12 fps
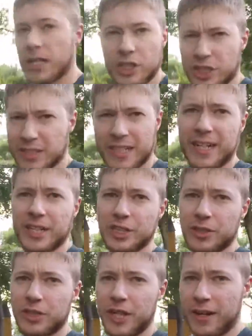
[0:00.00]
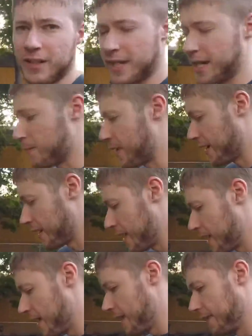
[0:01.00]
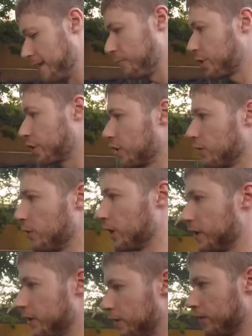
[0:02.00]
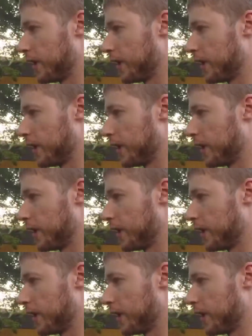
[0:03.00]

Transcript: just like I showed you how to take them out. Then what you're going to want to do,